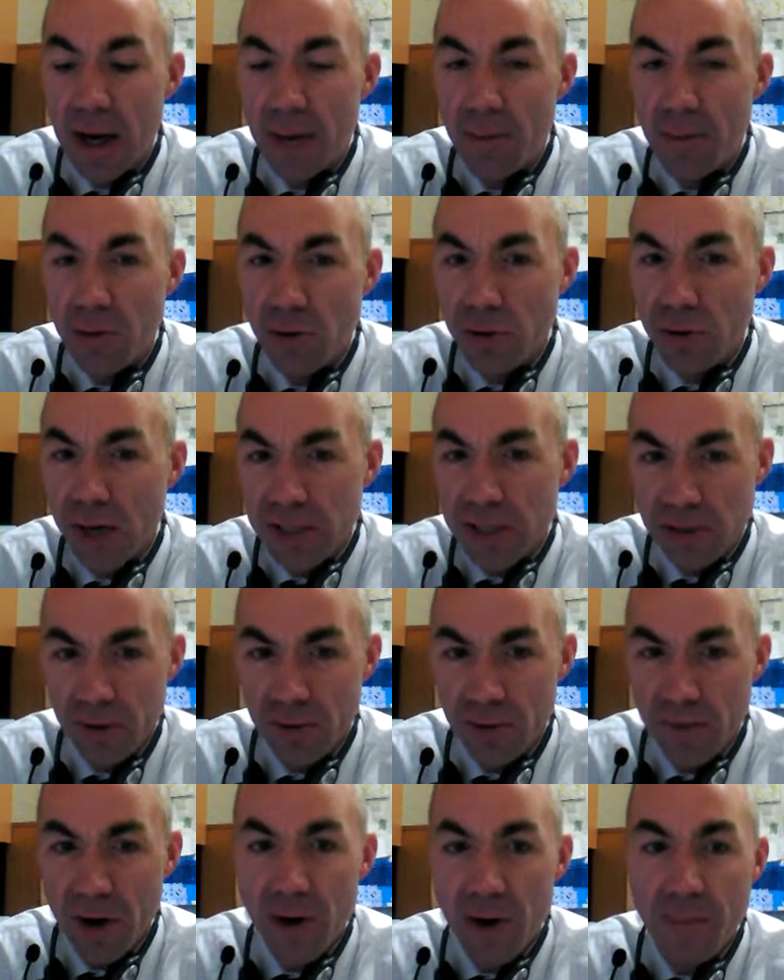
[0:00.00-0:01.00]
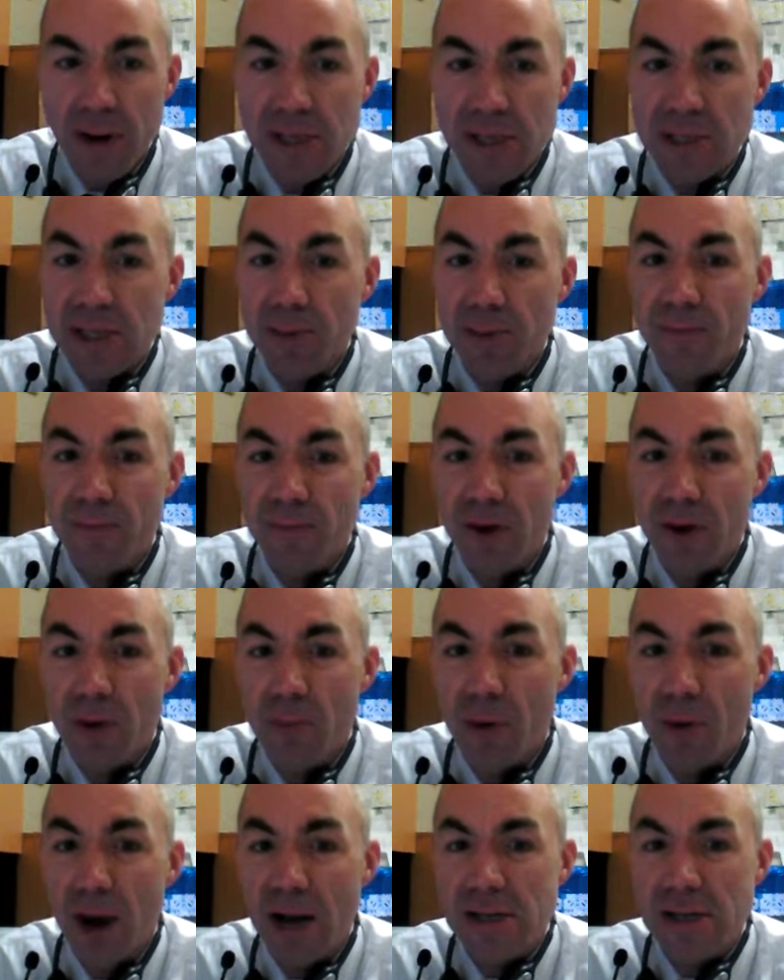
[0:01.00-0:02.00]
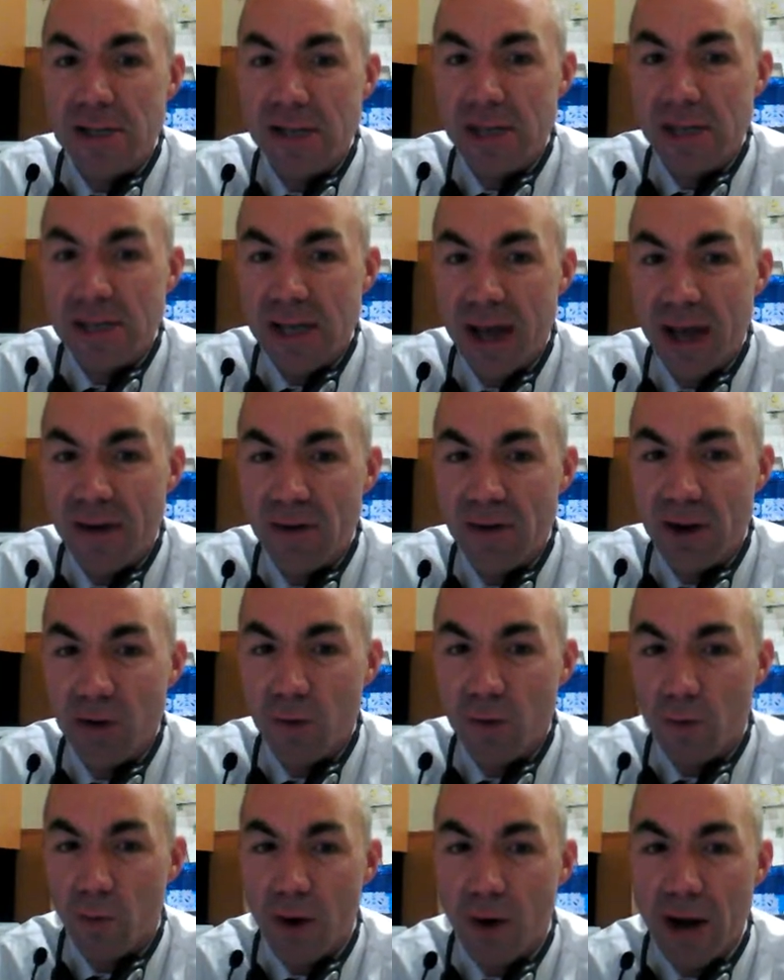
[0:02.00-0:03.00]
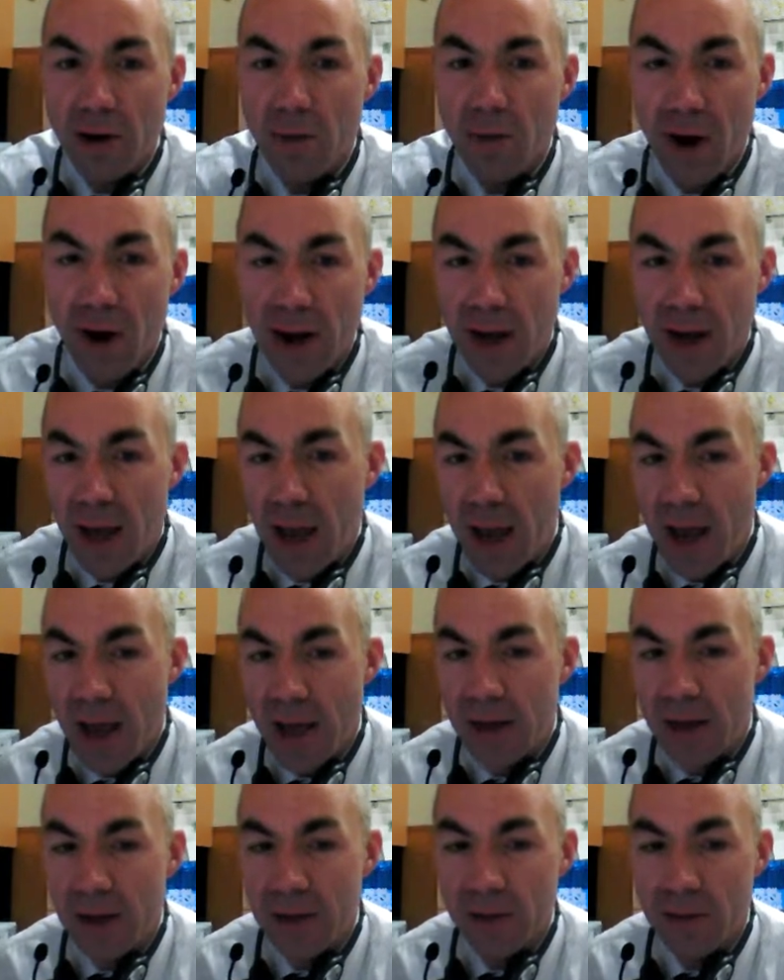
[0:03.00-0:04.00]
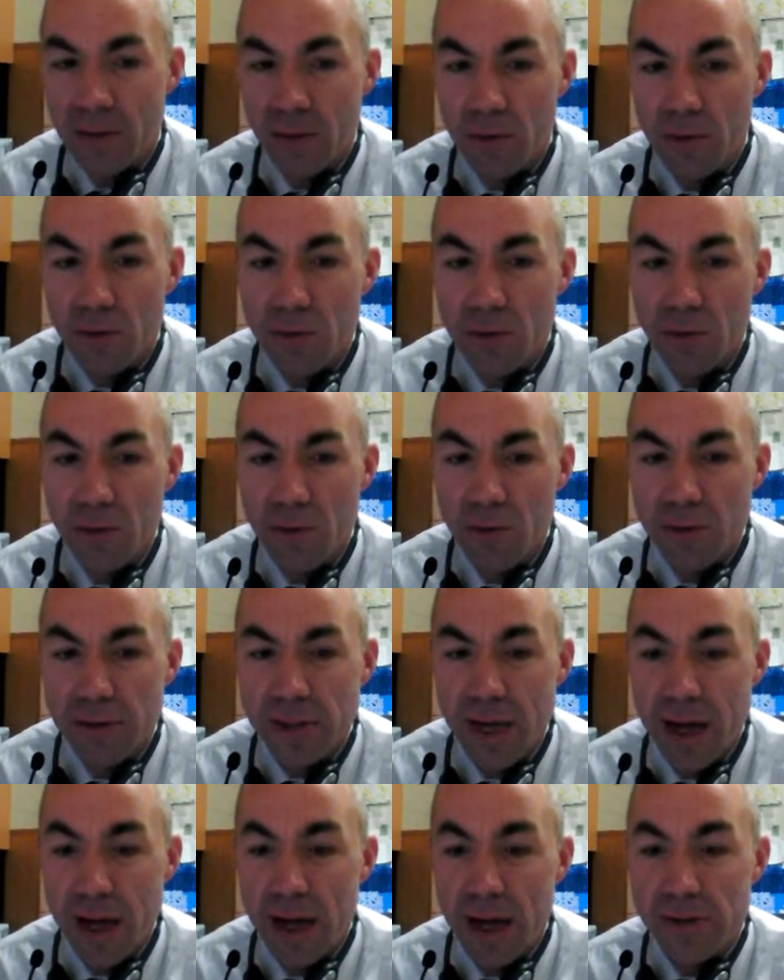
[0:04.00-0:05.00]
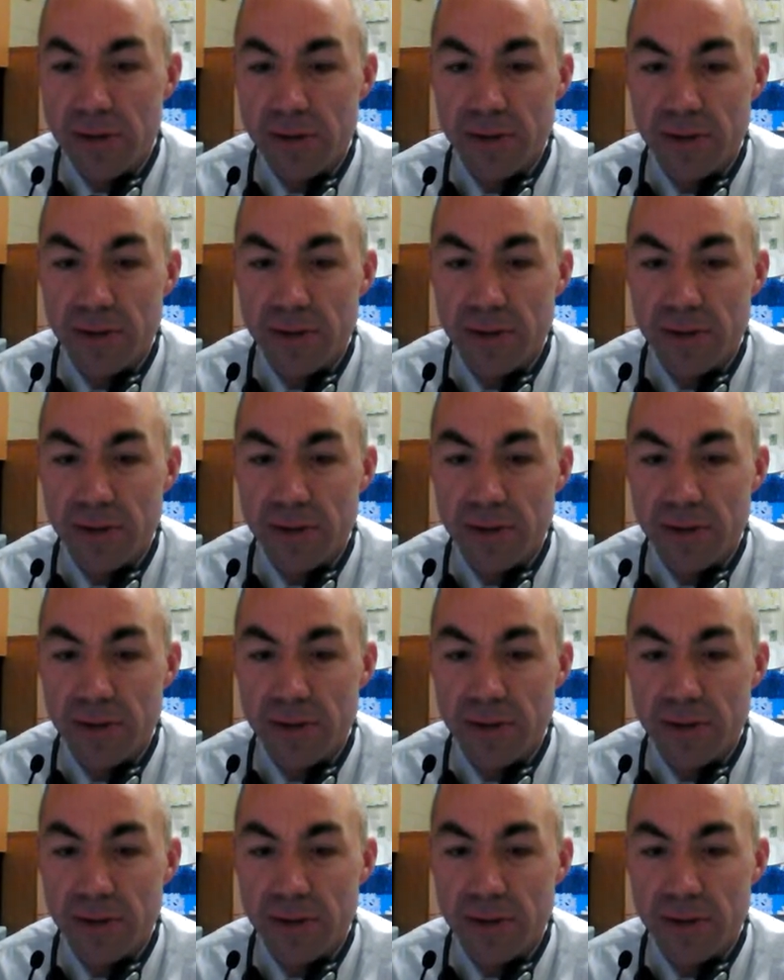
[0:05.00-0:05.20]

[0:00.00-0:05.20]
You guys are the very best and the very brightest. Let's have a great, great day and learn tons.